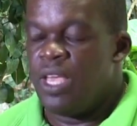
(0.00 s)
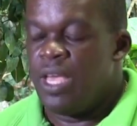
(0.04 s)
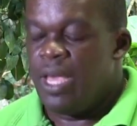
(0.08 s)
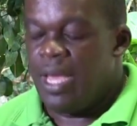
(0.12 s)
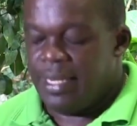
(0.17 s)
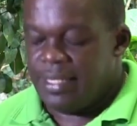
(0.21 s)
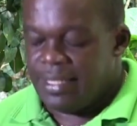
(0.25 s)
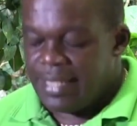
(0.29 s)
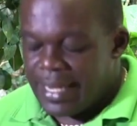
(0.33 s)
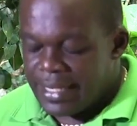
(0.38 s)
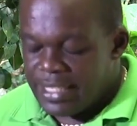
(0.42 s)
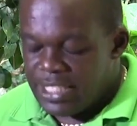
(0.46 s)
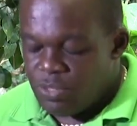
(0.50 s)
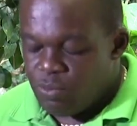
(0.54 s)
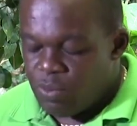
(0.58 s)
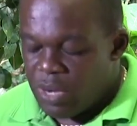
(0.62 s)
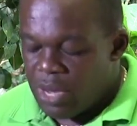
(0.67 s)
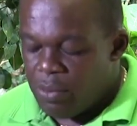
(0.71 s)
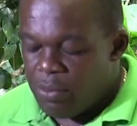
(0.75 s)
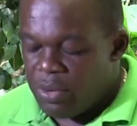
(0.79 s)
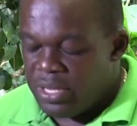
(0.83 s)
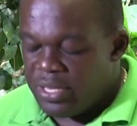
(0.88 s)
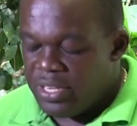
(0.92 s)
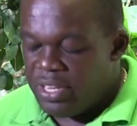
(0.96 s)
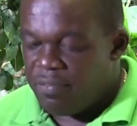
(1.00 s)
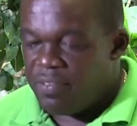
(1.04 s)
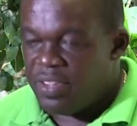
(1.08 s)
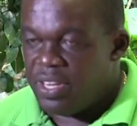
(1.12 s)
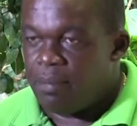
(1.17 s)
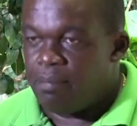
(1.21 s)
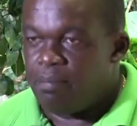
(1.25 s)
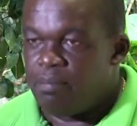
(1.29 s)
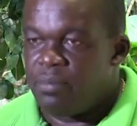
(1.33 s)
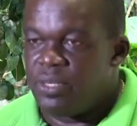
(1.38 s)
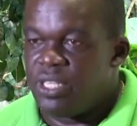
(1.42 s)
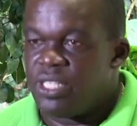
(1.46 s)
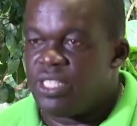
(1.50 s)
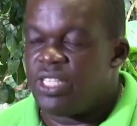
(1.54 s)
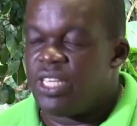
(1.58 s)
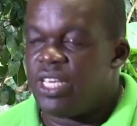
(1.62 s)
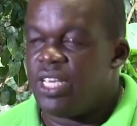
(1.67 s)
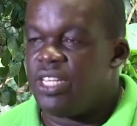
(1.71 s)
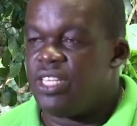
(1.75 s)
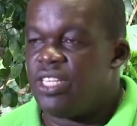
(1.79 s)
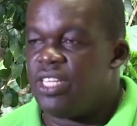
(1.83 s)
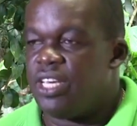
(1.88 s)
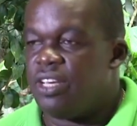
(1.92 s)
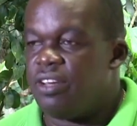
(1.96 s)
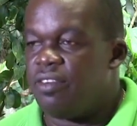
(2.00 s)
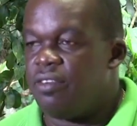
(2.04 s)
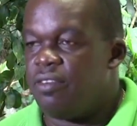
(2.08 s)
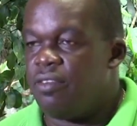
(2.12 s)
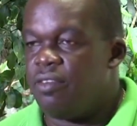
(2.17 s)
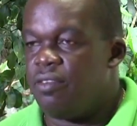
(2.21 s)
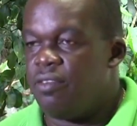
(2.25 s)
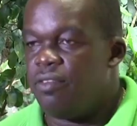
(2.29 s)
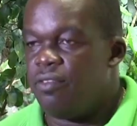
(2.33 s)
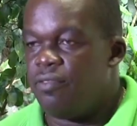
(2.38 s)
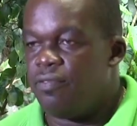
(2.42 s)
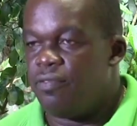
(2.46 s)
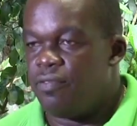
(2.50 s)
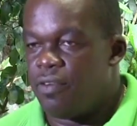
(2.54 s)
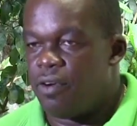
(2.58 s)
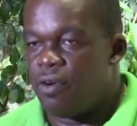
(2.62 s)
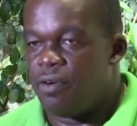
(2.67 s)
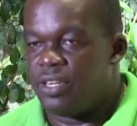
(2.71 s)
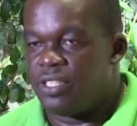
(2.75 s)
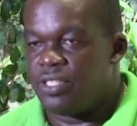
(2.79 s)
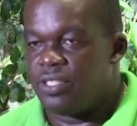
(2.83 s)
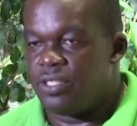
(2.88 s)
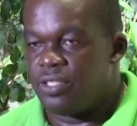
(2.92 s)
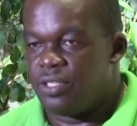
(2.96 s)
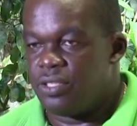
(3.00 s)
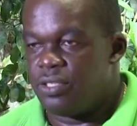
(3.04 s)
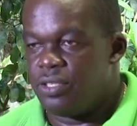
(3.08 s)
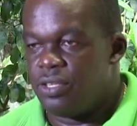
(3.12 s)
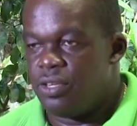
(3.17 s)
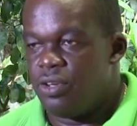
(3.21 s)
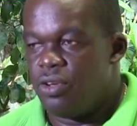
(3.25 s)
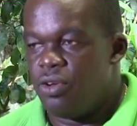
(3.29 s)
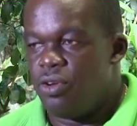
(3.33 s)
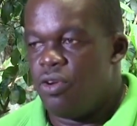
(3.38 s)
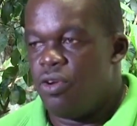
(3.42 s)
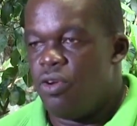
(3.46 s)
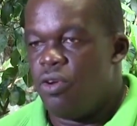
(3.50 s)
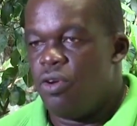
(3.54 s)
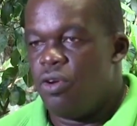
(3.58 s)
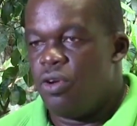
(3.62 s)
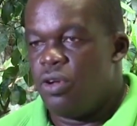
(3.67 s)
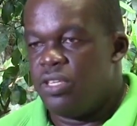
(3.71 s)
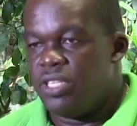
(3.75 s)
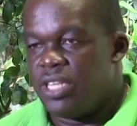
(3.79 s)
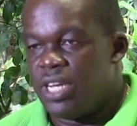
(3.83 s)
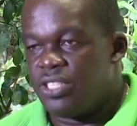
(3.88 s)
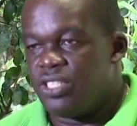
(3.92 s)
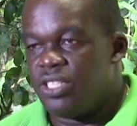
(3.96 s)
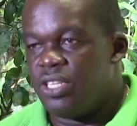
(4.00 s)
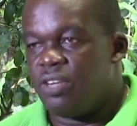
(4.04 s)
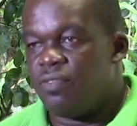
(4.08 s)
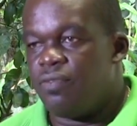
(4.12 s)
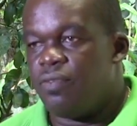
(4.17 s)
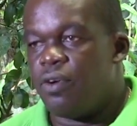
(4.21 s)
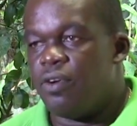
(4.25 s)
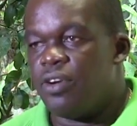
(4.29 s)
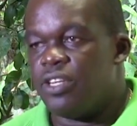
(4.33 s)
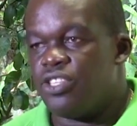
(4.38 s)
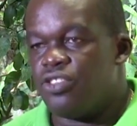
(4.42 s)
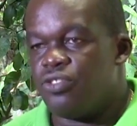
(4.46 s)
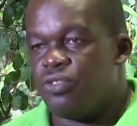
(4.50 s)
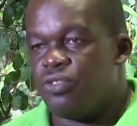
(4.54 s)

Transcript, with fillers: And that is why we developed the 10-year forest, national forest